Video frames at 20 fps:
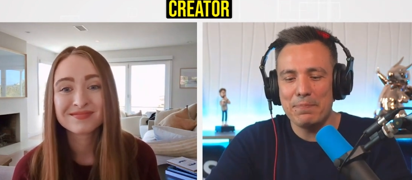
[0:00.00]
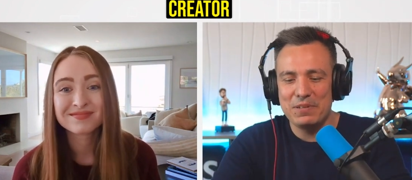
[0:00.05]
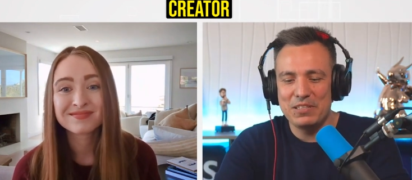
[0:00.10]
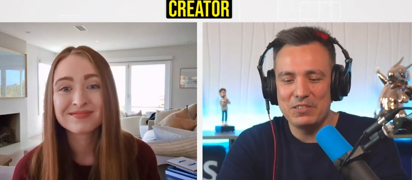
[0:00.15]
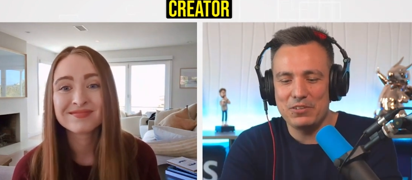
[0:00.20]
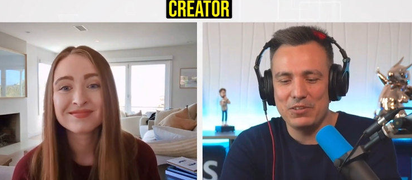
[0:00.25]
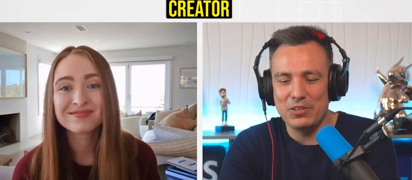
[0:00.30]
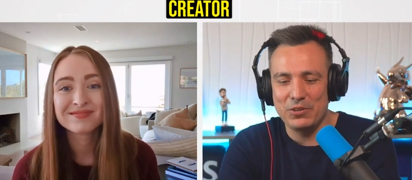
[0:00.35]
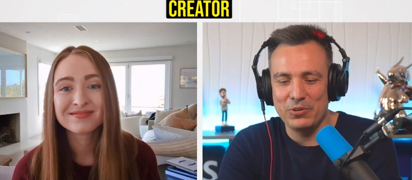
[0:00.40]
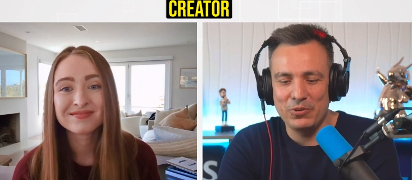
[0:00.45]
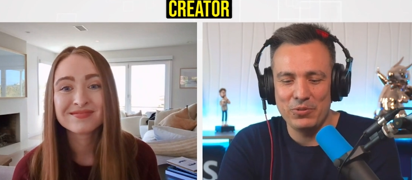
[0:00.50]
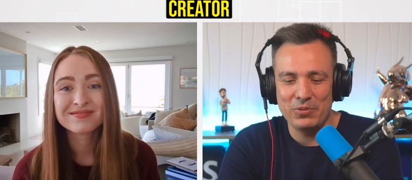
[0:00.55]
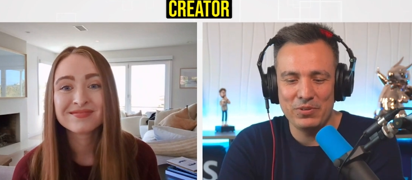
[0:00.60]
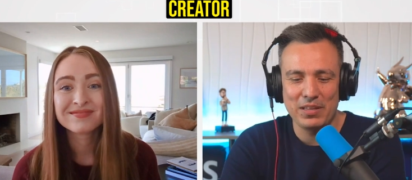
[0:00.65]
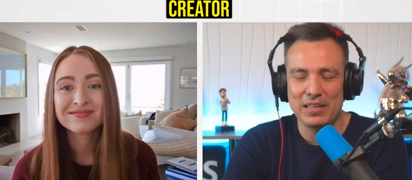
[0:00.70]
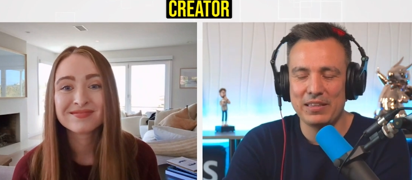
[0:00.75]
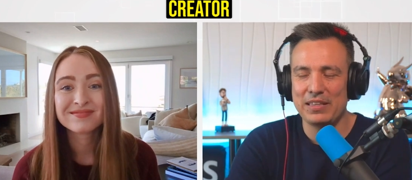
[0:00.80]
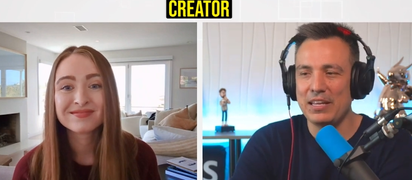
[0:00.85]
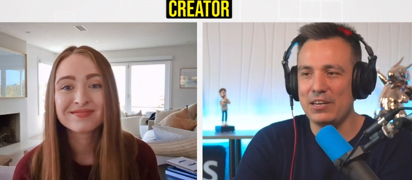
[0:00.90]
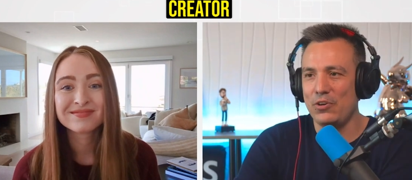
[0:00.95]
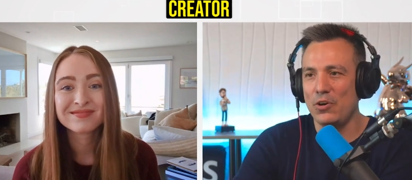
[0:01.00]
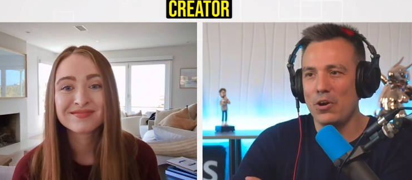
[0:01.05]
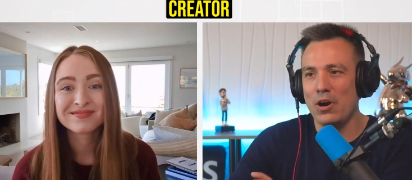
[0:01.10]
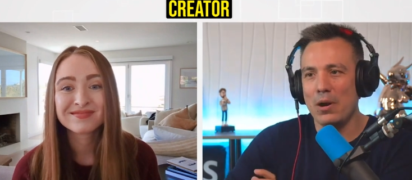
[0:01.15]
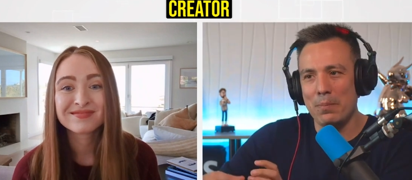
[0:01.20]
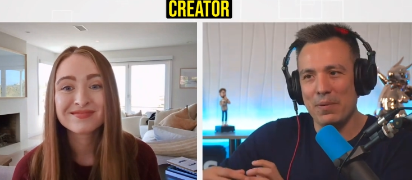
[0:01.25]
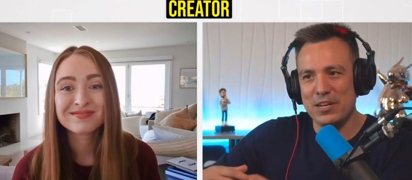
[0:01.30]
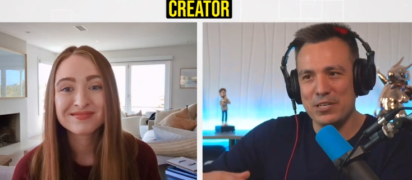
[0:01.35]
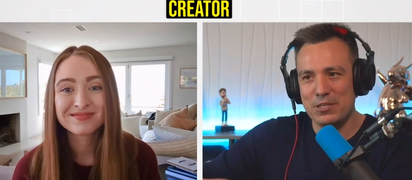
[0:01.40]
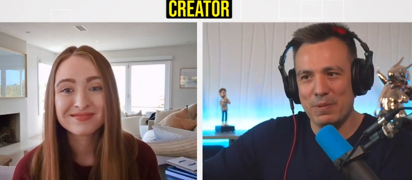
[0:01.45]
Speaker 1: happen to you, that
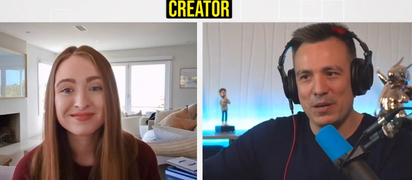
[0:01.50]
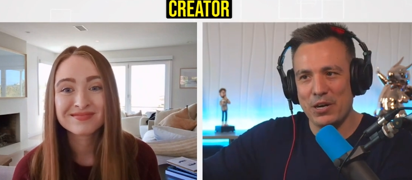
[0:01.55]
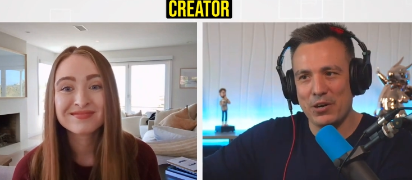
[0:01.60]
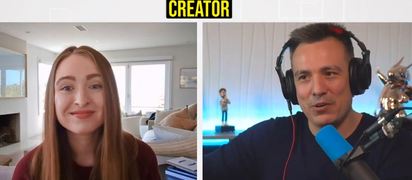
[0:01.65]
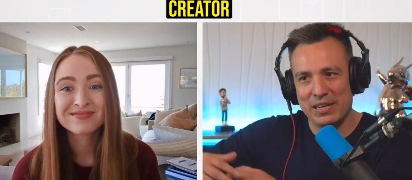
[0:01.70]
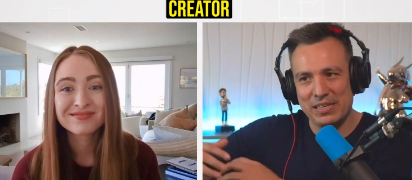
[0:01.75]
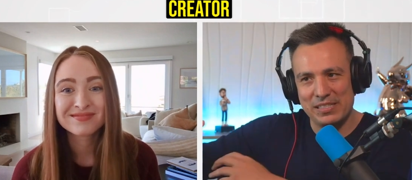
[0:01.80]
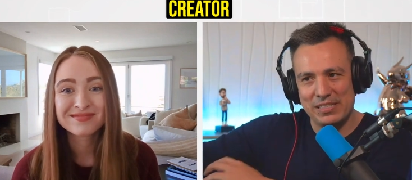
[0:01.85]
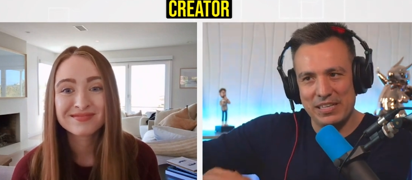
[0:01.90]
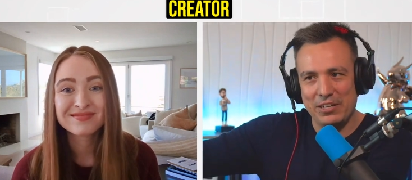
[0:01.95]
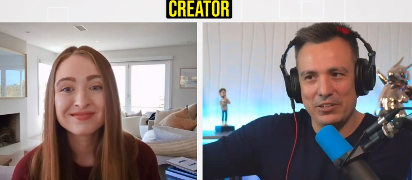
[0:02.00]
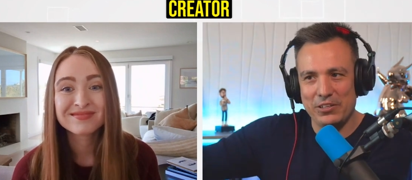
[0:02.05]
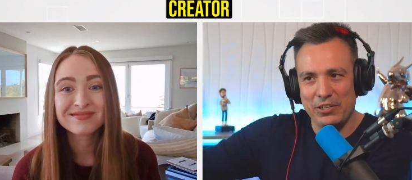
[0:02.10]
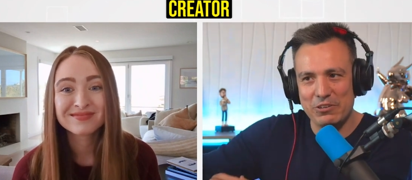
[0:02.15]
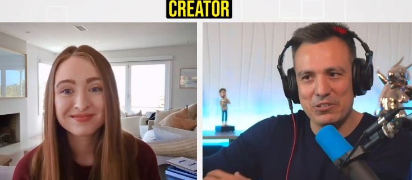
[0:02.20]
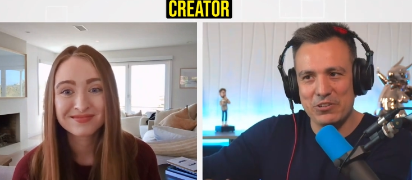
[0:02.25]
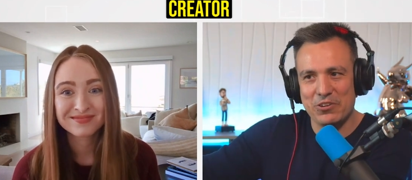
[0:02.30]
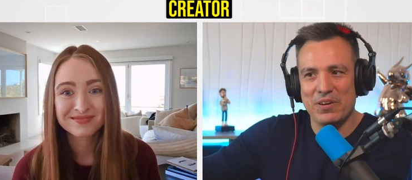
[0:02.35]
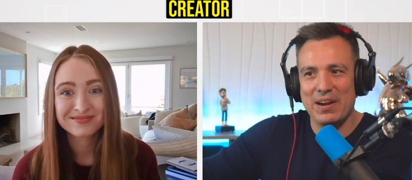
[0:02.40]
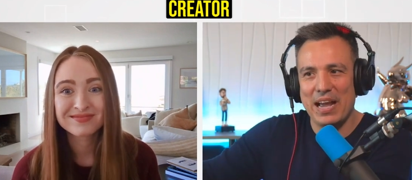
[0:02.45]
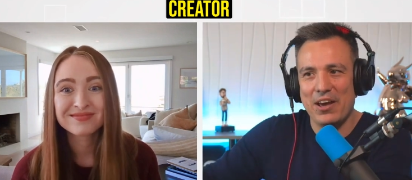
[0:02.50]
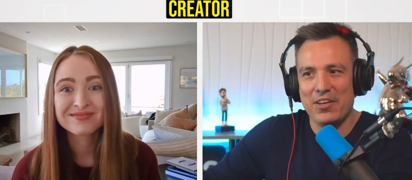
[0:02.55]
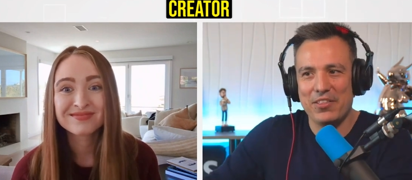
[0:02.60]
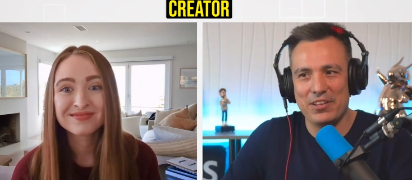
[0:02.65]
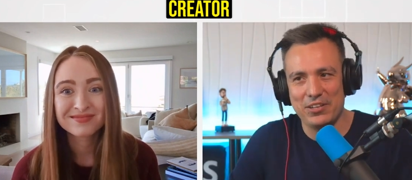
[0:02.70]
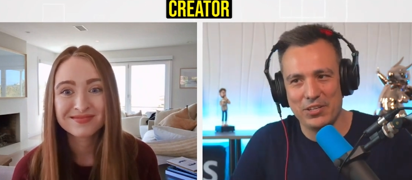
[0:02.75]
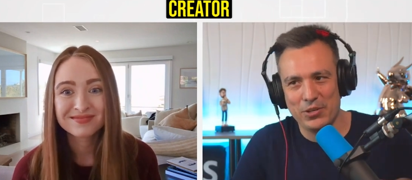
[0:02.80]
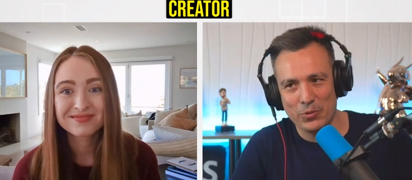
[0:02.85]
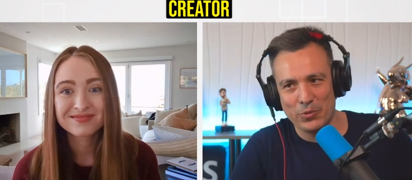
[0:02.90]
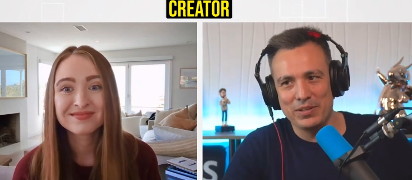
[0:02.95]
you're a much better Excel user now
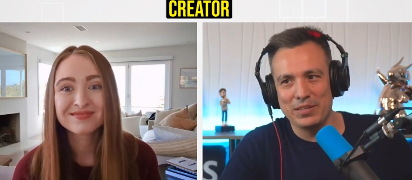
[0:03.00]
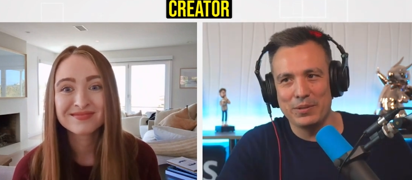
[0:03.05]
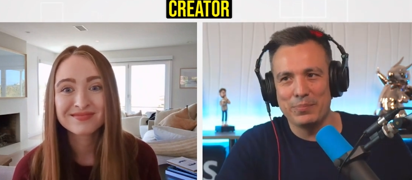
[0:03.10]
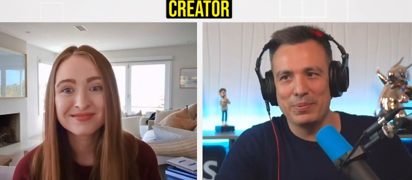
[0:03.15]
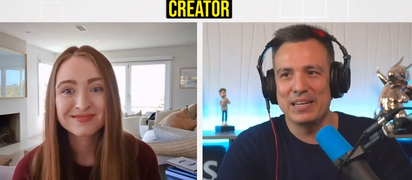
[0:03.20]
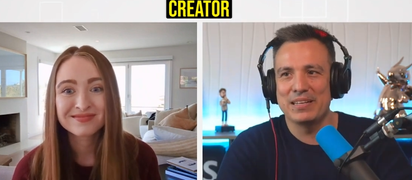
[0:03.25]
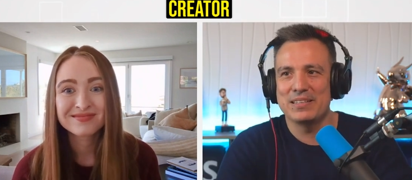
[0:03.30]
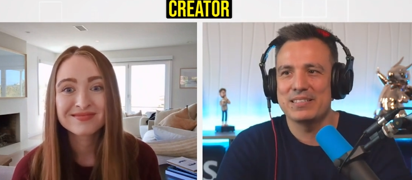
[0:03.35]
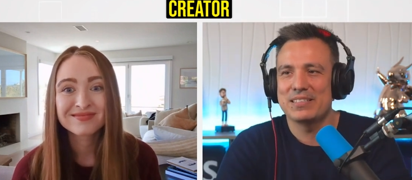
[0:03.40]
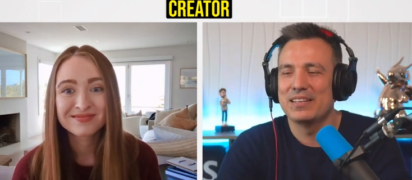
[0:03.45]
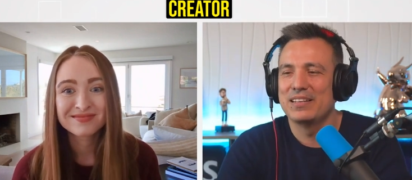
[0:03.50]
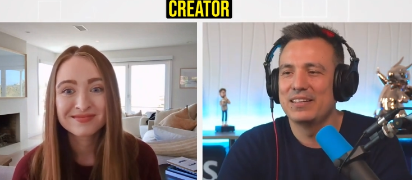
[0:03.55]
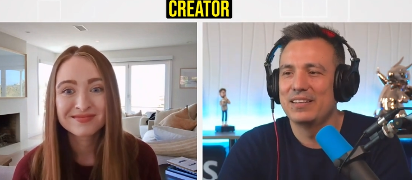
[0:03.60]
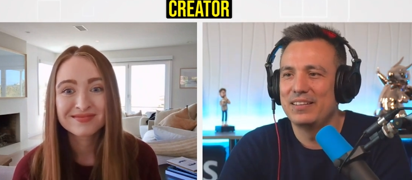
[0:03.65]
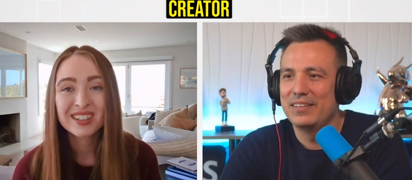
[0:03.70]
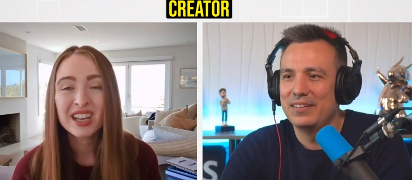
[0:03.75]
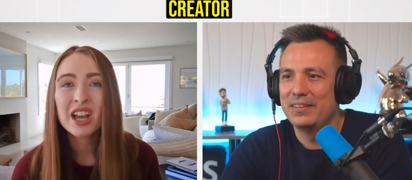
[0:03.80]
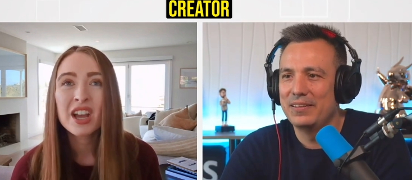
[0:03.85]
than you were in the past?